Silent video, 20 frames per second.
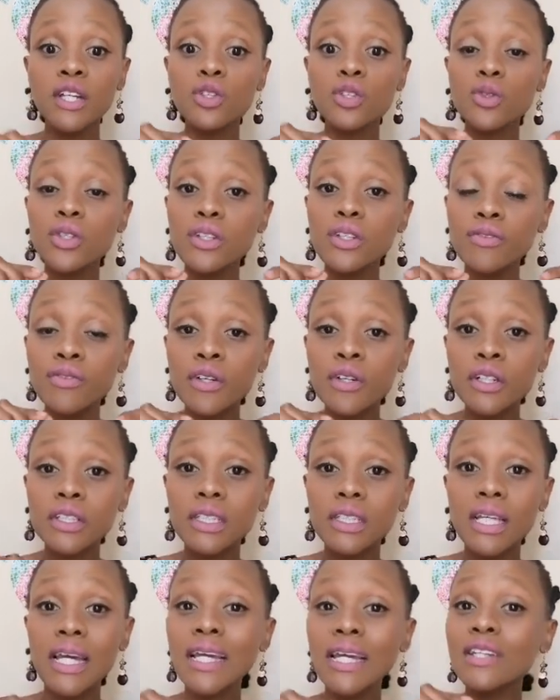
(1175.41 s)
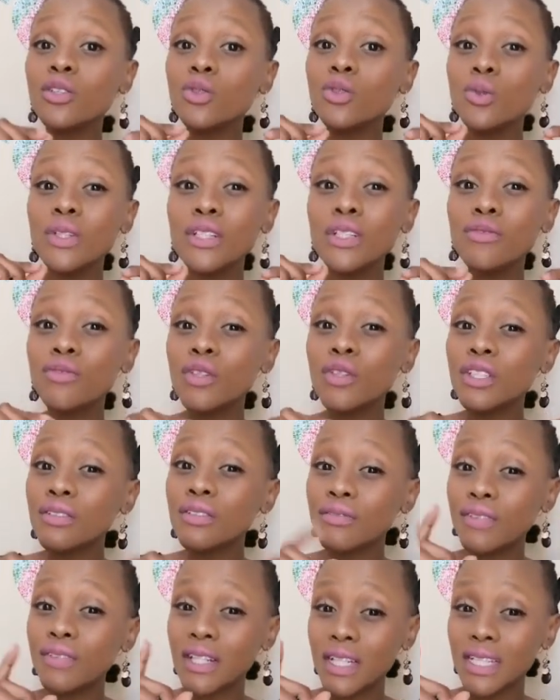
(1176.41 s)
to divorce and to
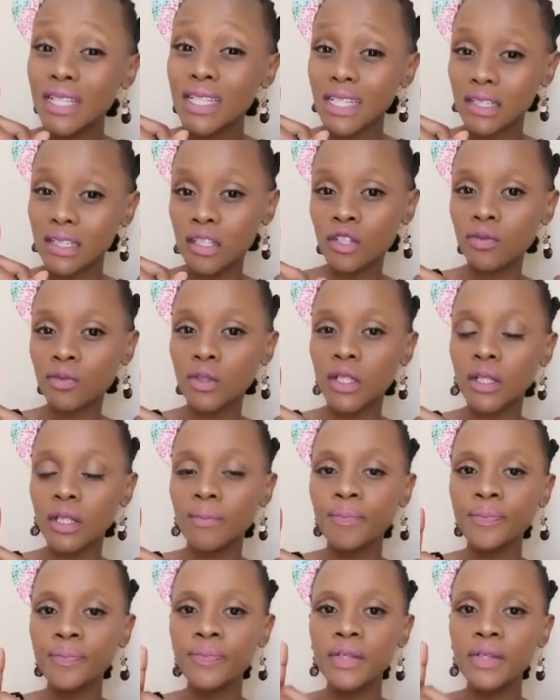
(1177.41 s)
divorce very successfully,